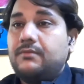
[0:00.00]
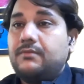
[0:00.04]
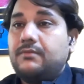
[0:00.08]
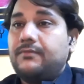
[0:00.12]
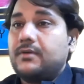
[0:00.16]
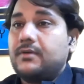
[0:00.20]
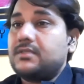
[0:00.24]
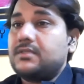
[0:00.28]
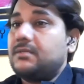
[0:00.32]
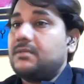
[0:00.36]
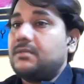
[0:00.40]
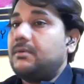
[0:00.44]

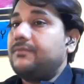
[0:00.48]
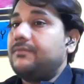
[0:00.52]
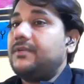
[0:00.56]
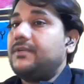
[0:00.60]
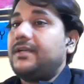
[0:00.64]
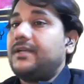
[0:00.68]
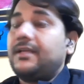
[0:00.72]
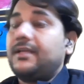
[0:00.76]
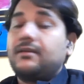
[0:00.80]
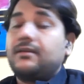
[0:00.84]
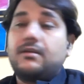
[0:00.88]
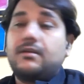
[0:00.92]
for some of the
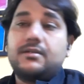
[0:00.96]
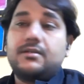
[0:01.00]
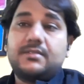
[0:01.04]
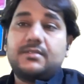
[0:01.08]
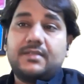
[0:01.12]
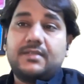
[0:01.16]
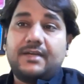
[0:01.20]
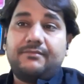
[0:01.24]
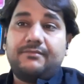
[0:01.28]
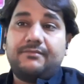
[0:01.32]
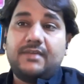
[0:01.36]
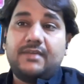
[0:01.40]
technology
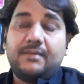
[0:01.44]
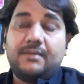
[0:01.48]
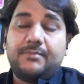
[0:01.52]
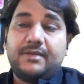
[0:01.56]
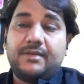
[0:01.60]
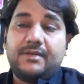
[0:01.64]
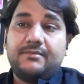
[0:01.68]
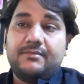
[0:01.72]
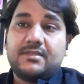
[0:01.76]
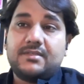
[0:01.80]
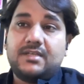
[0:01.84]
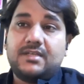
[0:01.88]
that we have
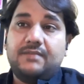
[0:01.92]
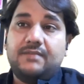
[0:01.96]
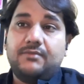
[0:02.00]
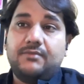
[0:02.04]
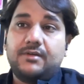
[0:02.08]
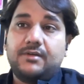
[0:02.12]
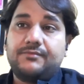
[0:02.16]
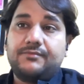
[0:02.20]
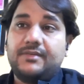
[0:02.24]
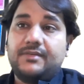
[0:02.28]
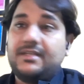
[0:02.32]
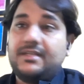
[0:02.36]
previously
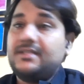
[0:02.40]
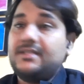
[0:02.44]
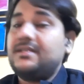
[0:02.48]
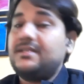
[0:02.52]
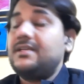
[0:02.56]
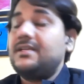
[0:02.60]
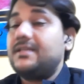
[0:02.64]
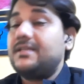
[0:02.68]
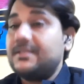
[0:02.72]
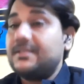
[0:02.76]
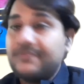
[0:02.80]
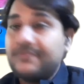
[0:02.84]
worked with,
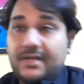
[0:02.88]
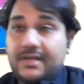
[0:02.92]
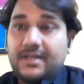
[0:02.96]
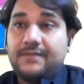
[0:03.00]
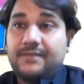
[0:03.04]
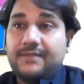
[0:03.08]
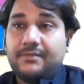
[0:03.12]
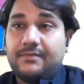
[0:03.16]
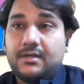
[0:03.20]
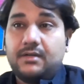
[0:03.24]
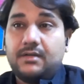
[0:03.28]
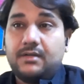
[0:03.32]
it is very
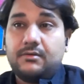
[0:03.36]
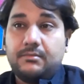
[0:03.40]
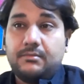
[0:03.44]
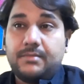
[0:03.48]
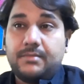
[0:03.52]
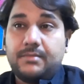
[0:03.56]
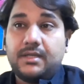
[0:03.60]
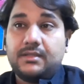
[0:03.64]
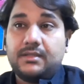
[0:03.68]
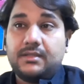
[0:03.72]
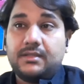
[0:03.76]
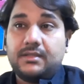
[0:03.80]
difficult to
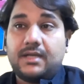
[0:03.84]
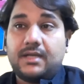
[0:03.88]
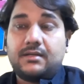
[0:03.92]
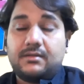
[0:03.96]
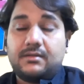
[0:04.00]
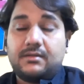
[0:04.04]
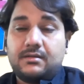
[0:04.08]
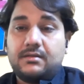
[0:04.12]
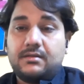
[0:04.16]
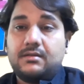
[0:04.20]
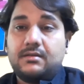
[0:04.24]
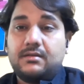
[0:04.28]
bring that
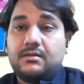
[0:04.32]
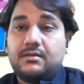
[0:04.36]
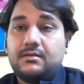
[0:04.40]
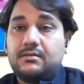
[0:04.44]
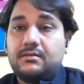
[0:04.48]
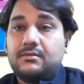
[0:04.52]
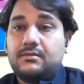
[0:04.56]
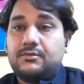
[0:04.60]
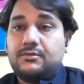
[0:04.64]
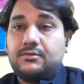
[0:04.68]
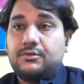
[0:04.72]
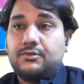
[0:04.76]

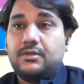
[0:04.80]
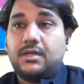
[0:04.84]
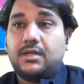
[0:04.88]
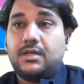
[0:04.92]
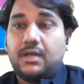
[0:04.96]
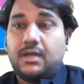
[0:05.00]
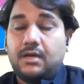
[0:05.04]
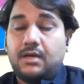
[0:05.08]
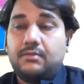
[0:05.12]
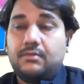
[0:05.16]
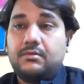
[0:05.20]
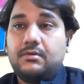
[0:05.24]
to the
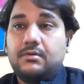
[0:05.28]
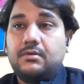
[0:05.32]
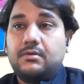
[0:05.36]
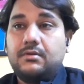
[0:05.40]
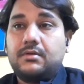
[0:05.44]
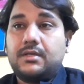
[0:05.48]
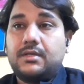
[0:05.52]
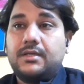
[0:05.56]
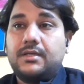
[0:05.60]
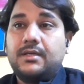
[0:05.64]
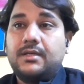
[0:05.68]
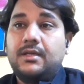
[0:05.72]
cloud.
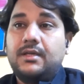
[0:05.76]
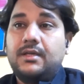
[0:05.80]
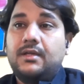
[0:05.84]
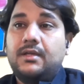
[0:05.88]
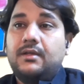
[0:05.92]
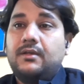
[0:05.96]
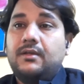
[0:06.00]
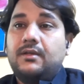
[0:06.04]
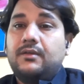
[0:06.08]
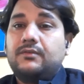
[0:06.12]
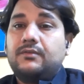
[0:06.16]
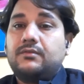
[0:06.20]
Okay,
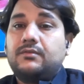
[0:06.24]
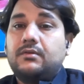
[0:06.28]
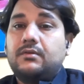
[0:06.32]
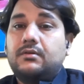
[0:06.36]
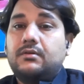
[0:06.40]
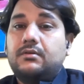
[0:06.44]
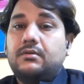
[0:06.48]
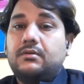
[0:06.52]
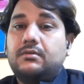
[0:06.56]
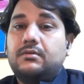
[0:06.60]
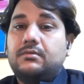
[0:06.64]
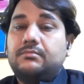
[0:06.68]

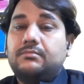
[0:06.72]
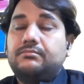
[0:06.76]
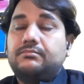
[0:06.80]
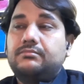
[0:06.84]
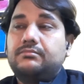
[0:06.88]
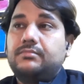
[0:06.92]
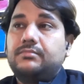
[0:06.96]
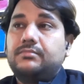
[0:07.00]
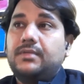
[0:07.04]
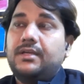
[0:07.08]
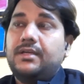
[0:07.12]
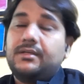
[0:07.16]
so
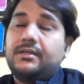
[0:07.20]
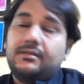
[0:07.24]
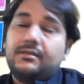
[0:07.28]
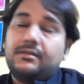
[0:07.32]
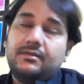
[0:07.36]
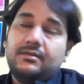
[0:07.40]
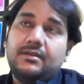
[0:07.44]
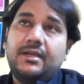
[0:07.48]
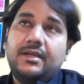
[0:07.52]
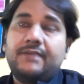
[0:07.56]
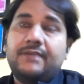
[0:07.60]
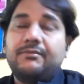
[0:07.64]

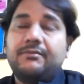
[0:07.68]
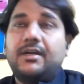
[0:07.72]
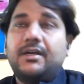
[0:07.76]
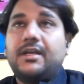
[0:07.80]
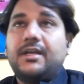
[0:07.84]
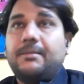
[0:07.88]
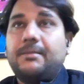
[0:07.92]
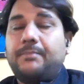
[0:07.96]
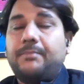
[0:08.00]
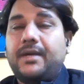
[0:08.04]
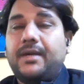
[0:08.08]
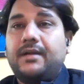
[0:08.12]
it will
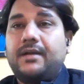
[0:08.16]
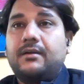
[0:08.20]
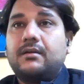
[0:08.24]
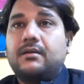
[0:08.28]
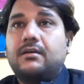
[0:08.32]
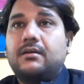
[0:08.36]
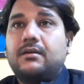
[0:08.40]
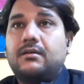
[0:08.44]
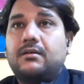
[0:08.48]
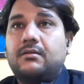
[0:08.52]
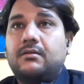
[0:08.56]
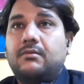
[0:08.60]
depend,
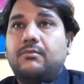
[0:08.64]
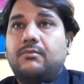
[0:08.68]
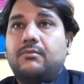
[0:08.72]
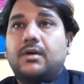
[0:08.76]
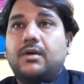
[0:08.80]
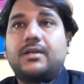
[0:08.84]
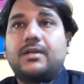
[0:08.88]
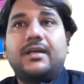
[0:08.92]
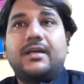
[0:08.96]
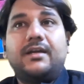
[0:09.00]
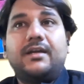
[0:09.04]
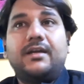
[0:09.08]

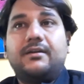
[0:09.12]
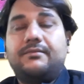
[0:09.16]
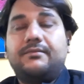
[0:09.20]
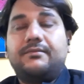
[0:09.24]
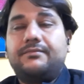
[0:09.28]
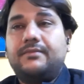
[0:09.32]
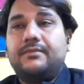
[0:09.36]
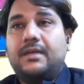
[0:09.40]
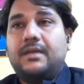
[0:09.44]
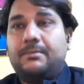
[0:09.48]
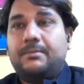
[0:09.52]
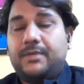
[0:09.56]
what kind
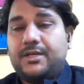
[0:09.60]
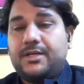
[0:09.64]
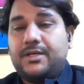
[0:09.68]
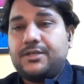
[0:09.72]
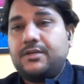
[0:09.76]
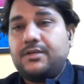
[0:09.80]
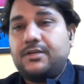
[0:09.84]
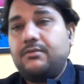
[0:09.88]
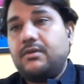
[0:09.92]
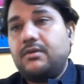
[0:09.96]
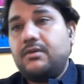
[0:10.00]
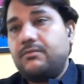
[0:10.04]
of
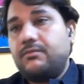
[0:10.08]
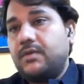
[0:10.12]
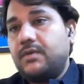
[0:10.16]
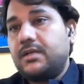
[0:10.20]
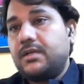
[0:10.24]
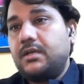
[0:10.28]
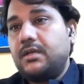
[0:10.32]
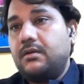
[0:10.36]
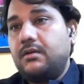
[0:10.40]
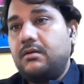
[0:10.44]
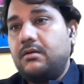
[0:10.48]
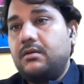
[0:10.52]
application you are
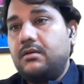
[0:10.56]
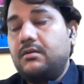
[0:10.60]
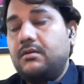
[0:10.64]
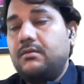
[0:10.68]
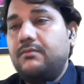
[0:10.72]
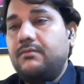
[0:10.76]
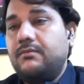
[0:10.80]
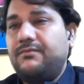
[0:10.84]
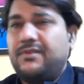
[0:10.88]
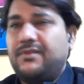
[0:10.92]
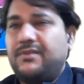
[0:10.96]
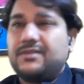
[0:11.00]
working on.
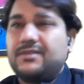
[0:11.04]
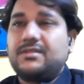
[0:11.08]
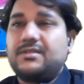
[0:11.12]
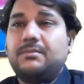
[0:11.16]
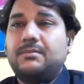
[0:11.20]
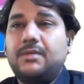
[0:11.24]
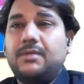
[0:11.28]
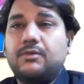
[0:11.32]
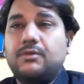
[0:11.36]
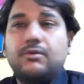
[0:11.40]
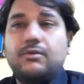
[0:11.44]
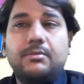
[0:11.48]
For
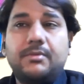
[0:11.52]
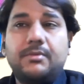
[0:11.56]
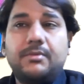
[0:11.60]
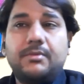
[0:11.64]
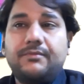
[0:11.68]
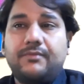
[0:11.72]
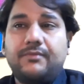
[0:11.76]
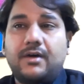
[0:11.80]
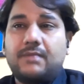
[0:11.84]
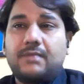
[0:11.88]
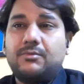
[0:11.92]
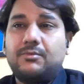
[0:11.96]
some, it could be
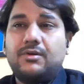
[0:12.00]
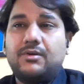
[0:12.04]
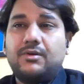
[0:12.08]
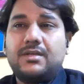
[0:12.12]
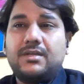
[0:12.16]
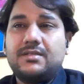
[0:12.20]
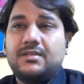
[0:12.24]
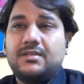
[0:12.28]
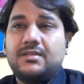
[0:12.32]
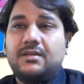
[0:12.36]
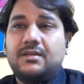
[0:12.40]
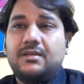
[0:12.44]
far more
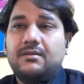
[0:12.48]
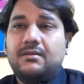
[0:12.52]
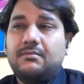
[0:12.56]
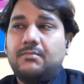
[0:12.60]
easy,